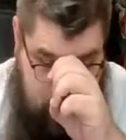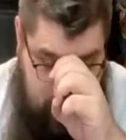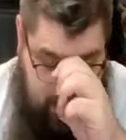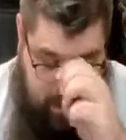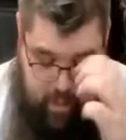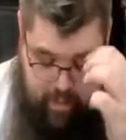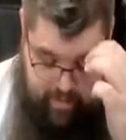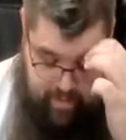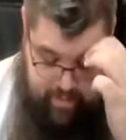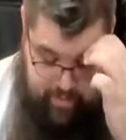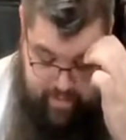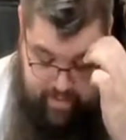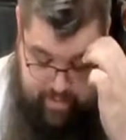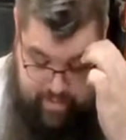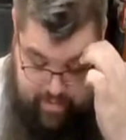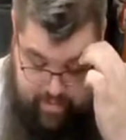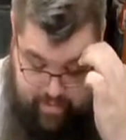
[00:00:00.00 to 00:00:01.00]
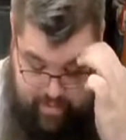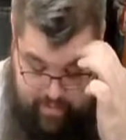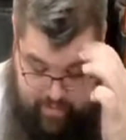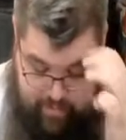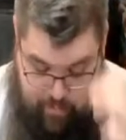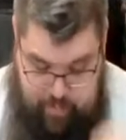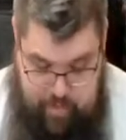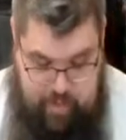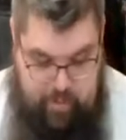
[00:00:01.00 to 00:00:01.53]
It's basically a
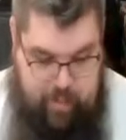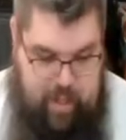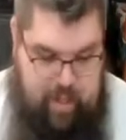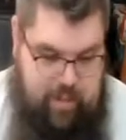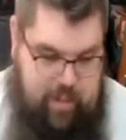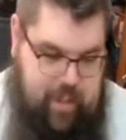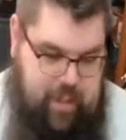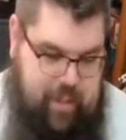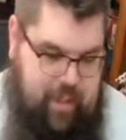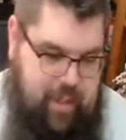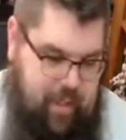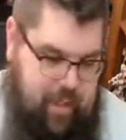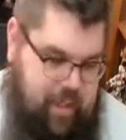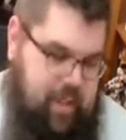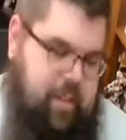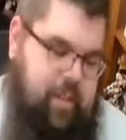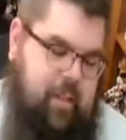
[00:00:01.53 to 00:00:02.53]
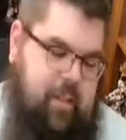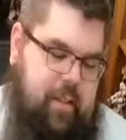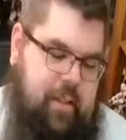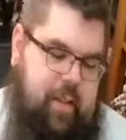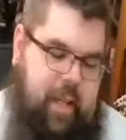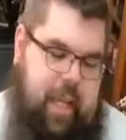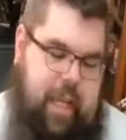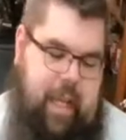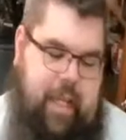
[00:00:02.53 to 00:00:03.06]
story about
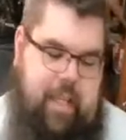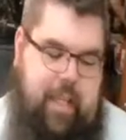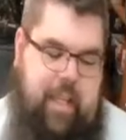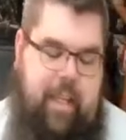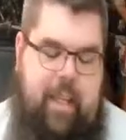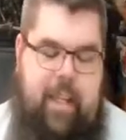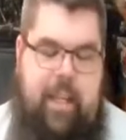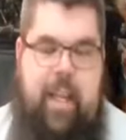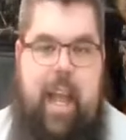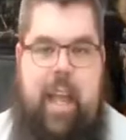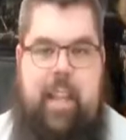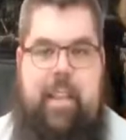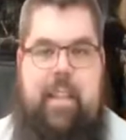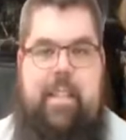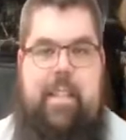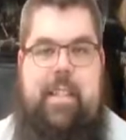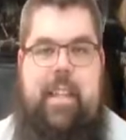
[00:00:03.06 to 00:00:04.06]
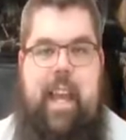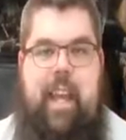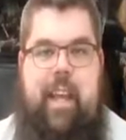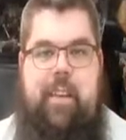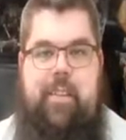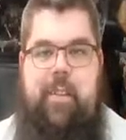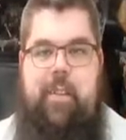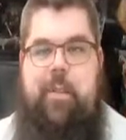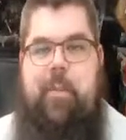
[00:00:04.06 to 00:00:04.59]
hey, can this tank
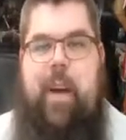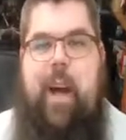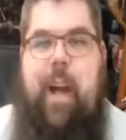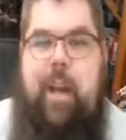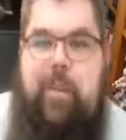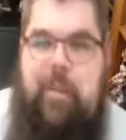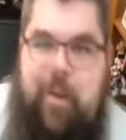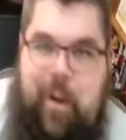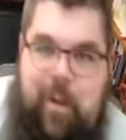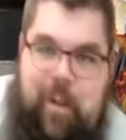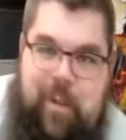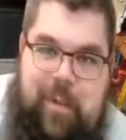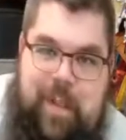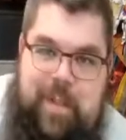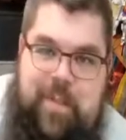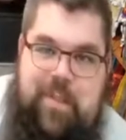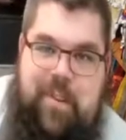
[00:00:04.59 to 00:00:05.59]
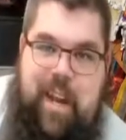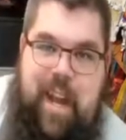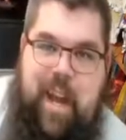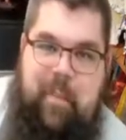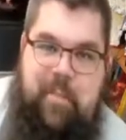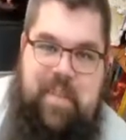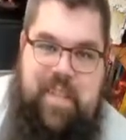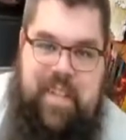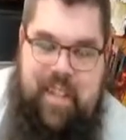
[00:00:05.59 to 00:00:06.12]
survive all of these
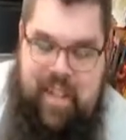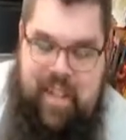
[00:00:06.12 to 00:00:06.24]
traps